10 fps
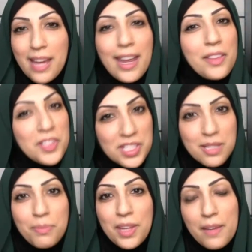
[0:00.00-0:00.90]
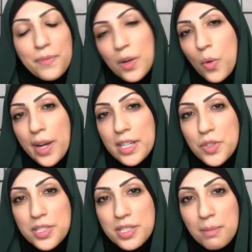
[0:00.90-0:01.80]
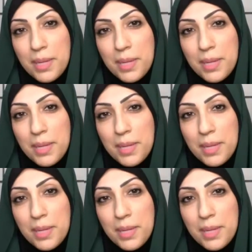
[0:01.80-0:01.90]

Again, this is something I found quite interesting